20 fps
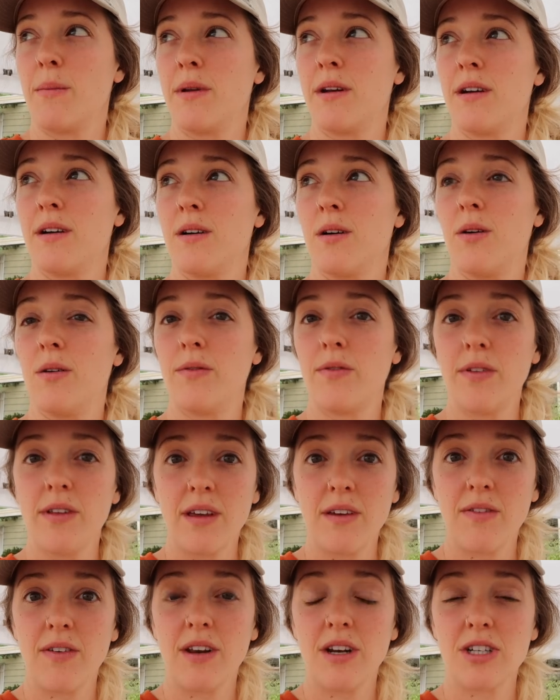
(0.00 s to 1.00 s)
I'm gonna
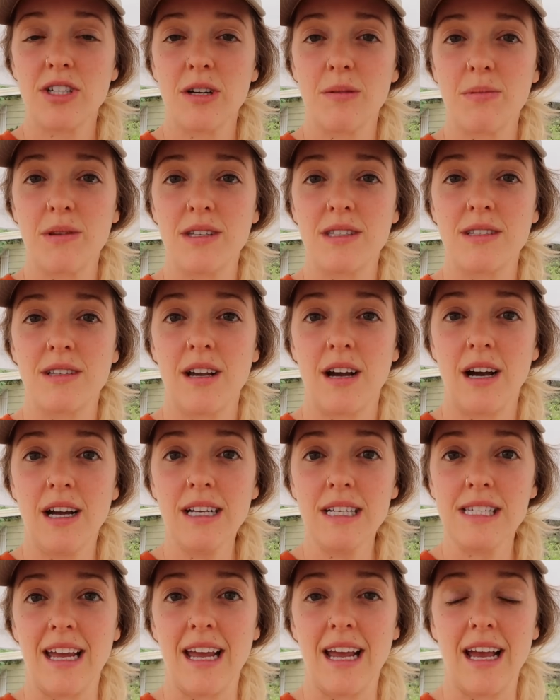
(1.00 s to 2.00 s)
hopefully finish up this
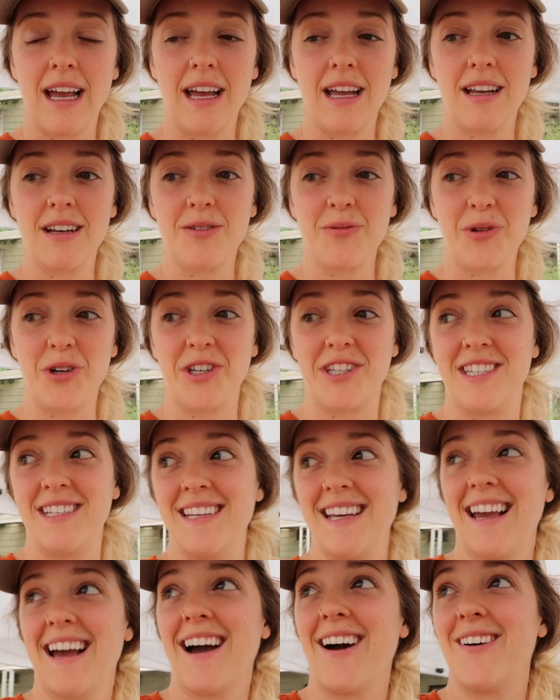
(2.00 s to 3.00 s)
cut and we'll
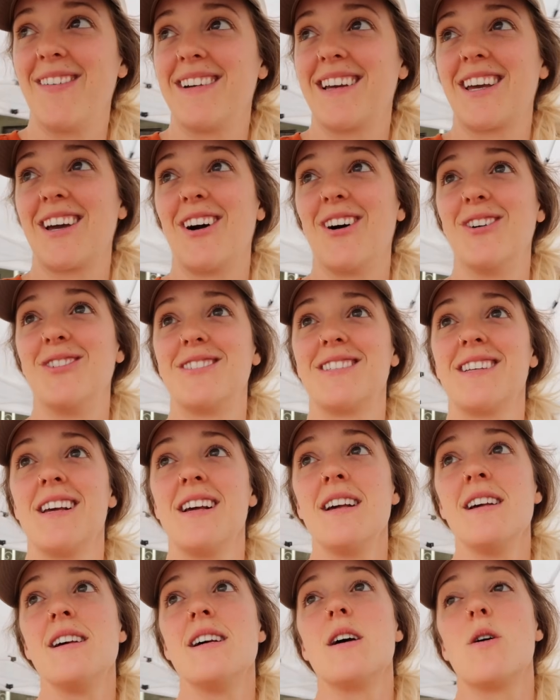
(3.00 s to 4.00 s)
see how it goes
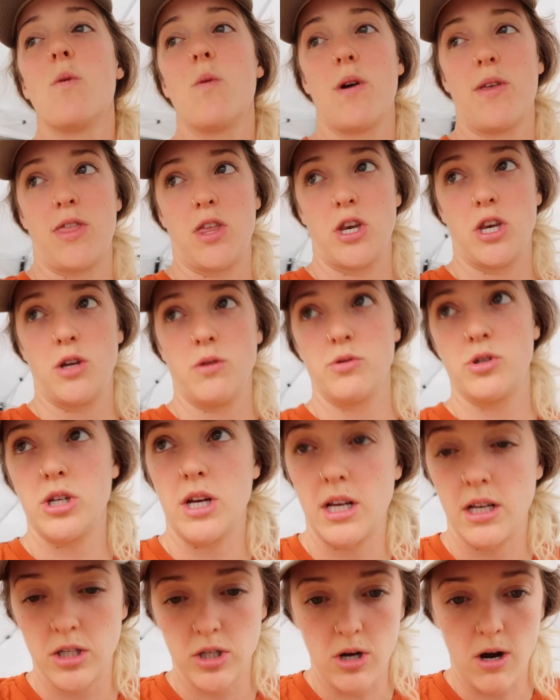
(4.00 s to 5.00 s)
with the new
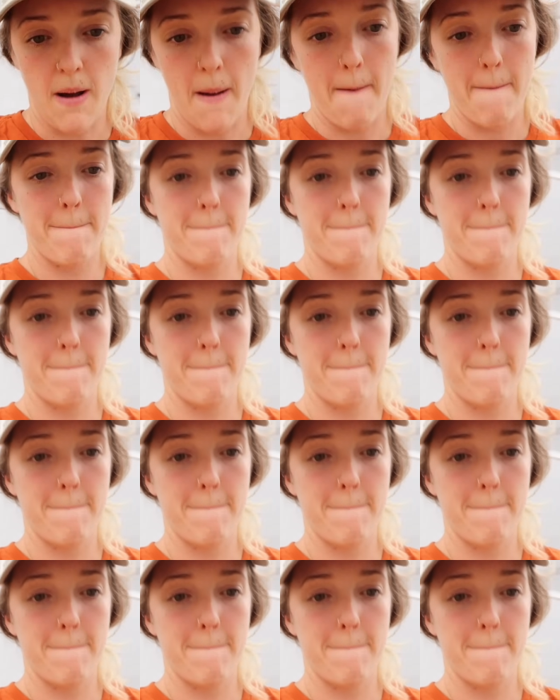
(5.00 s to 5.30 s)
jigsaw.